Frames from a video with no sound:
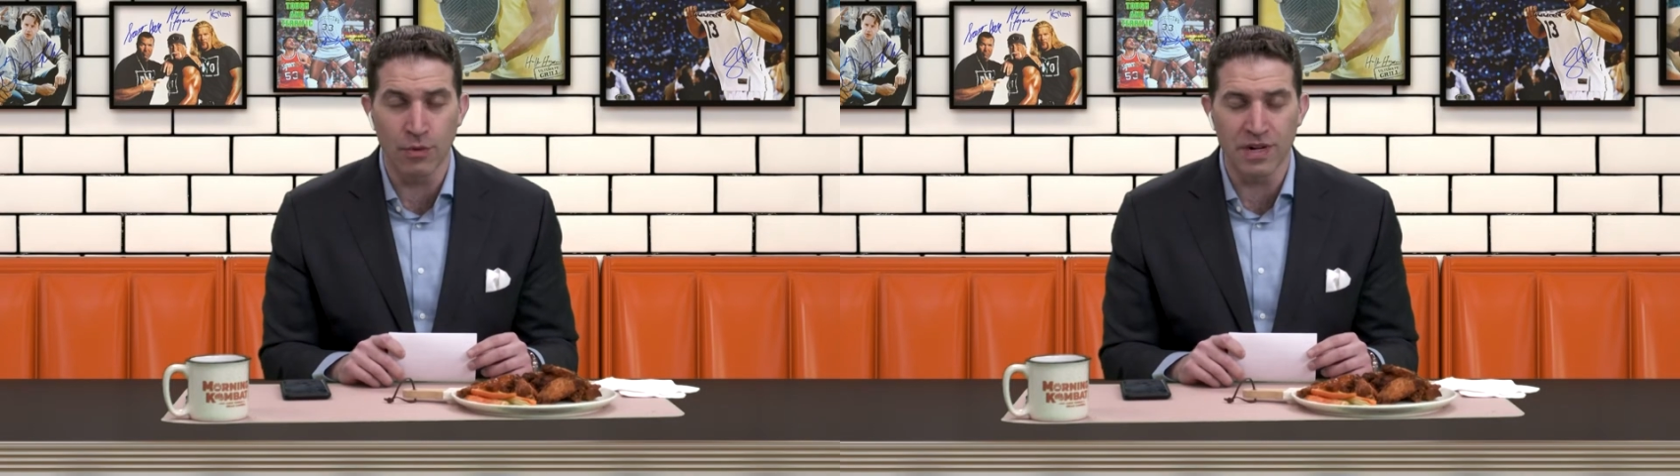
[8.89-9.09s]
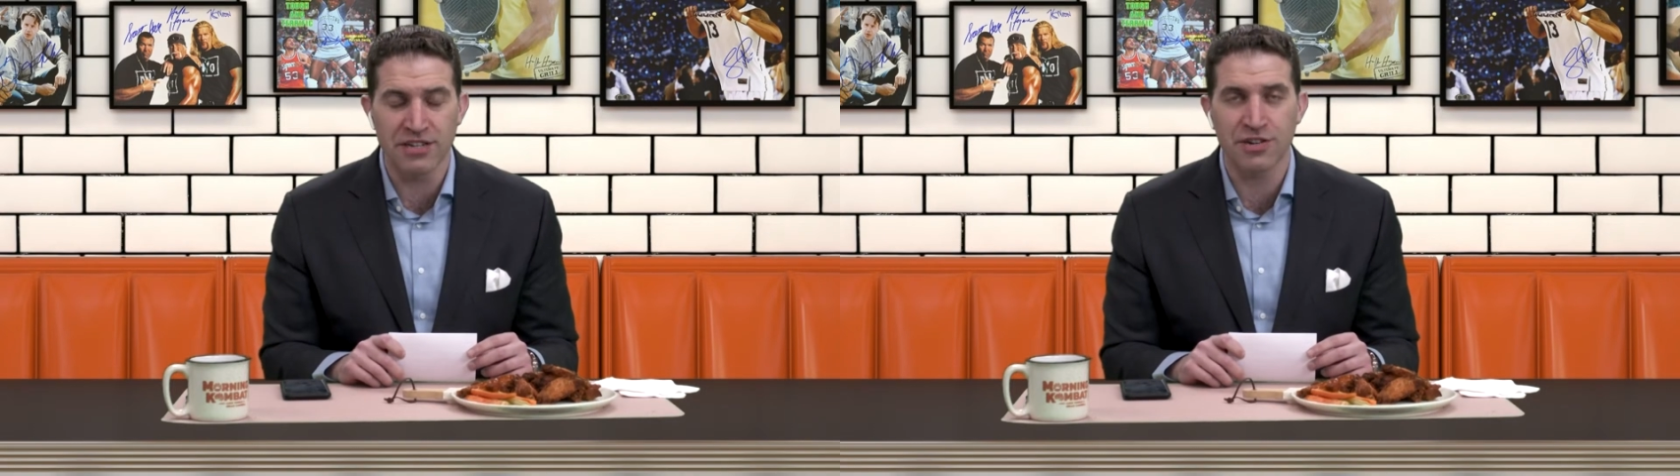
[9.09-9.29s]

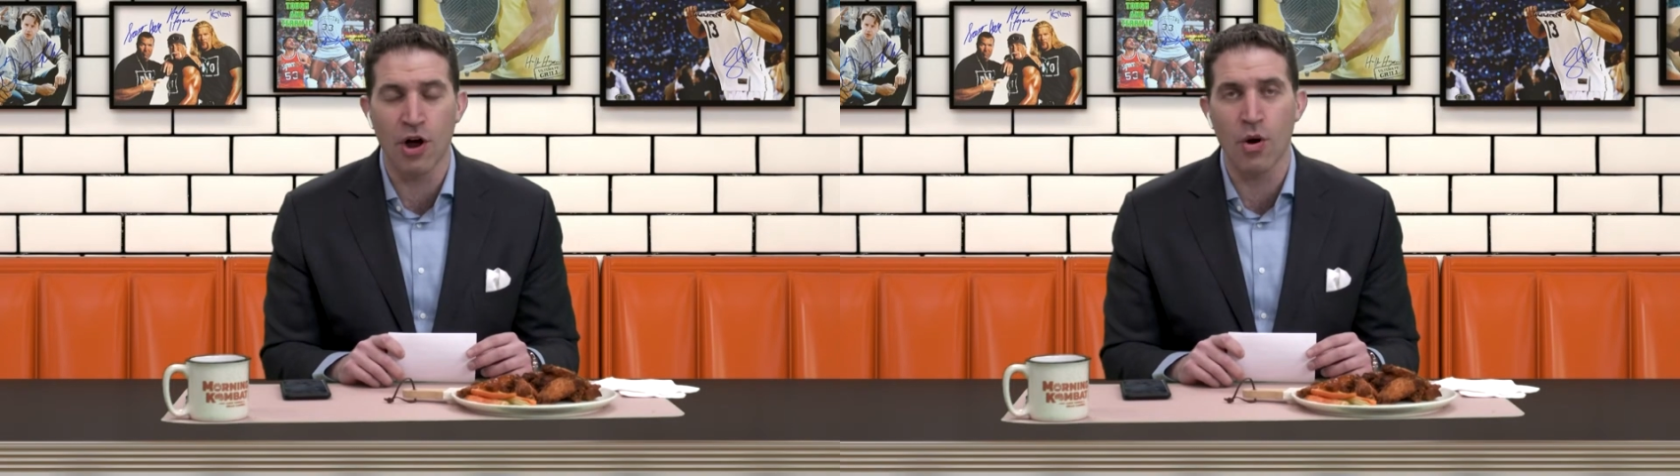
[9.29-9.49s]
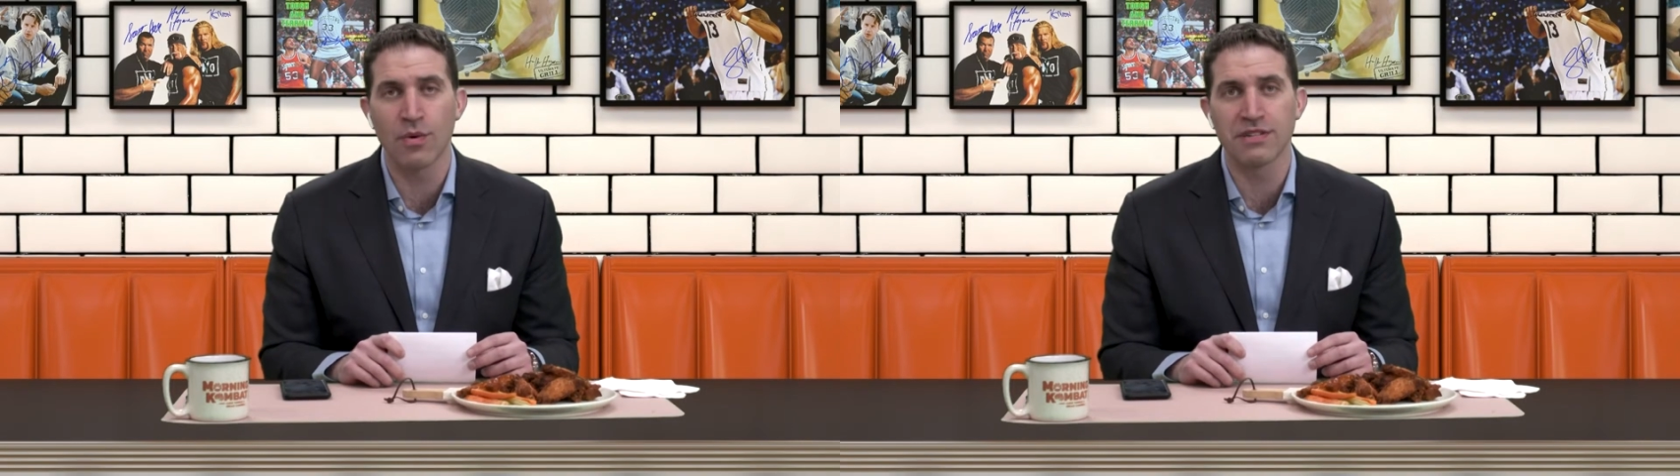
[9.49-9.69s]
We
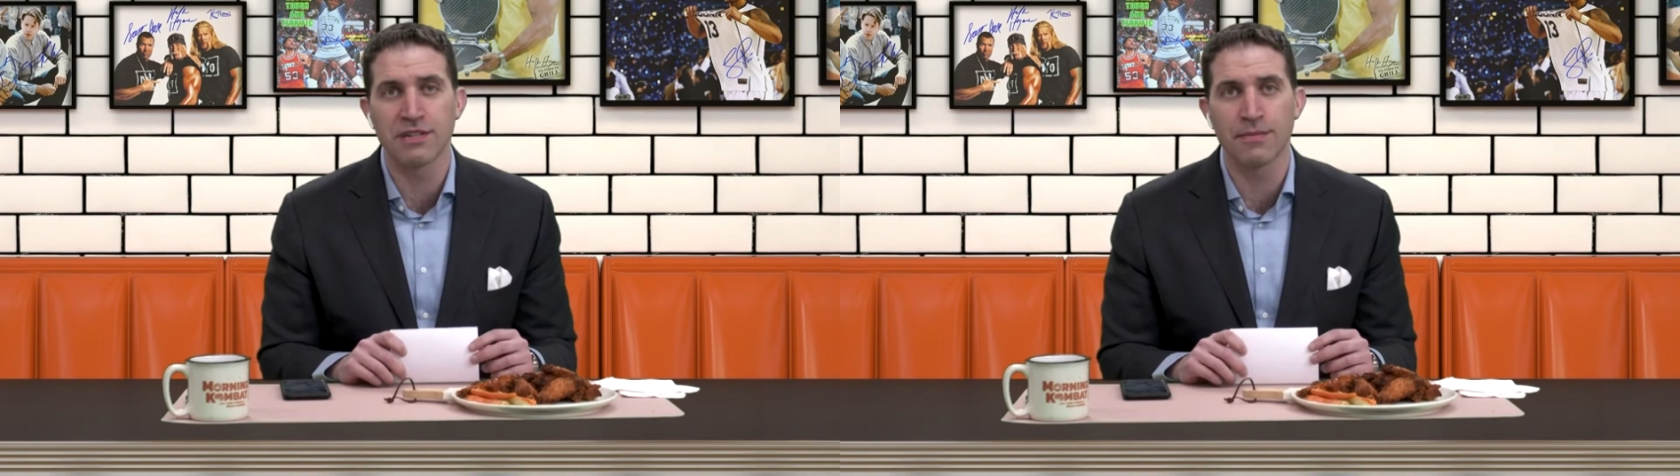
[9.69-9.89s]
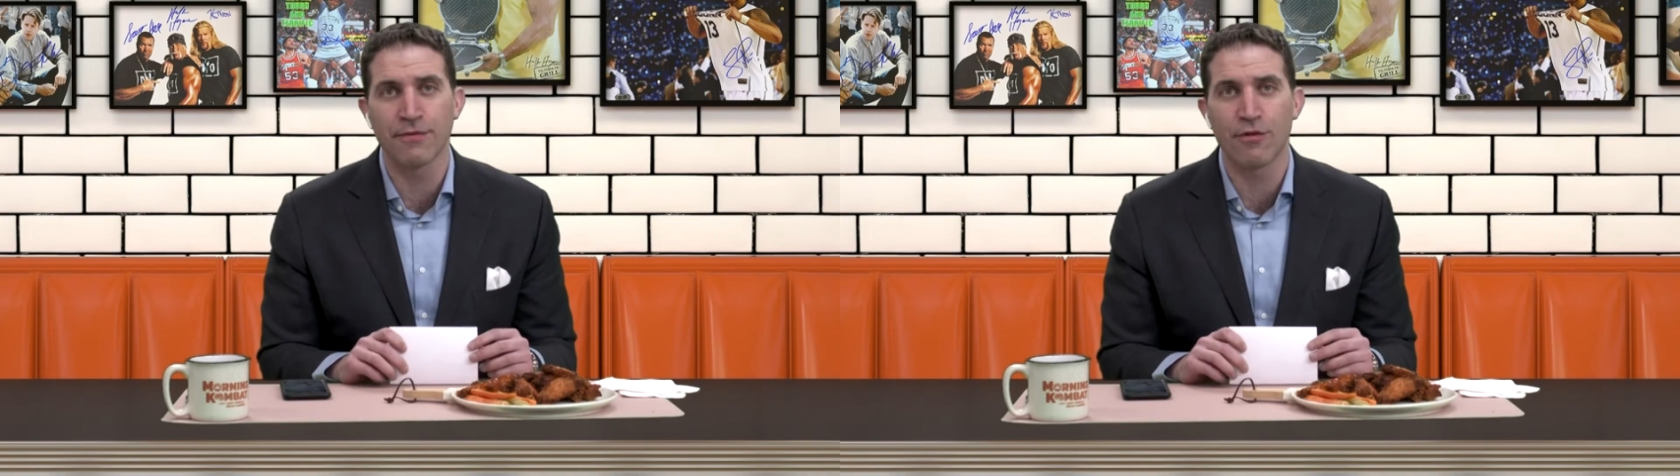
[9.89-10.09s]
start with
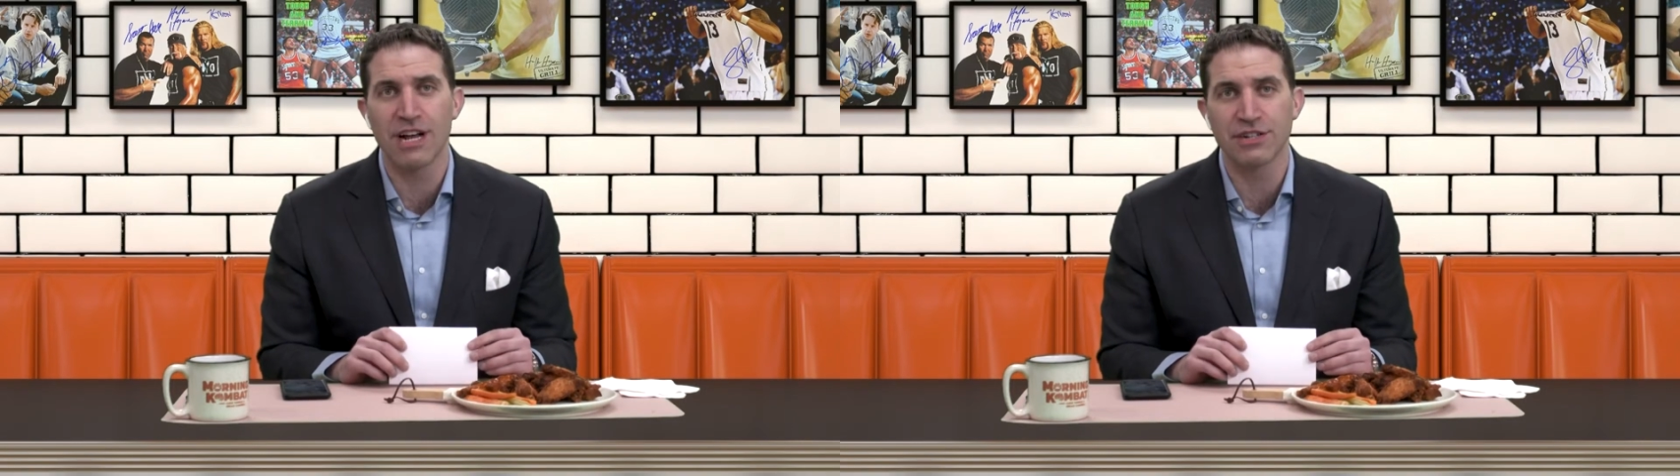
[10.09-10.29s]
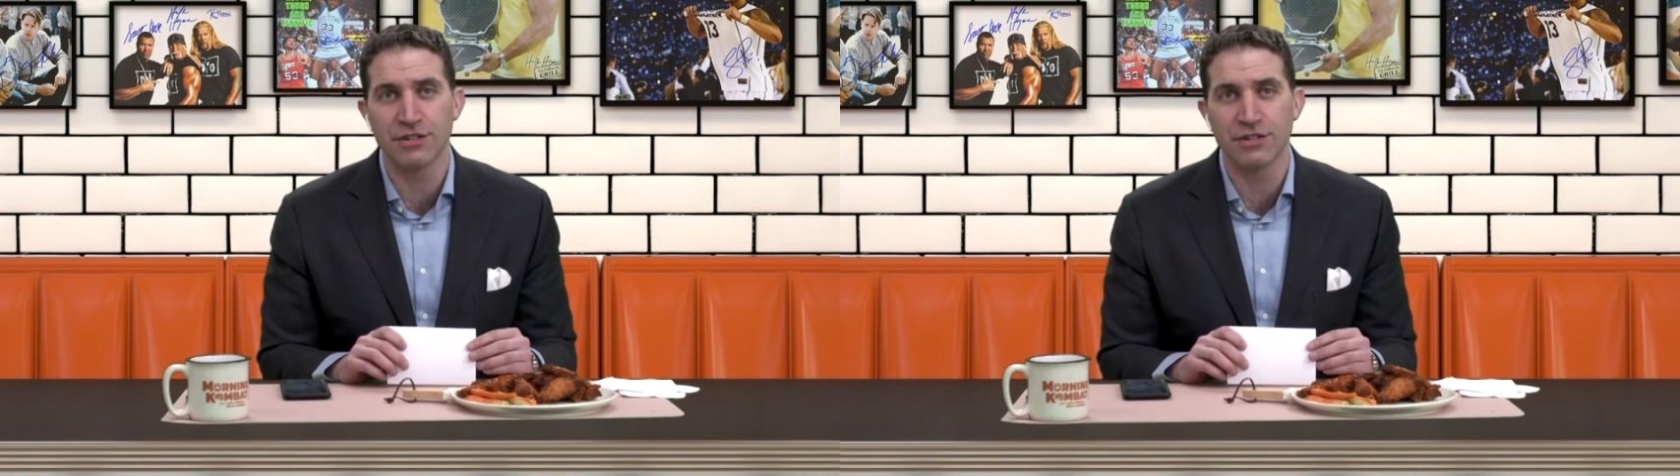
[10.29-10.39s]
some fresh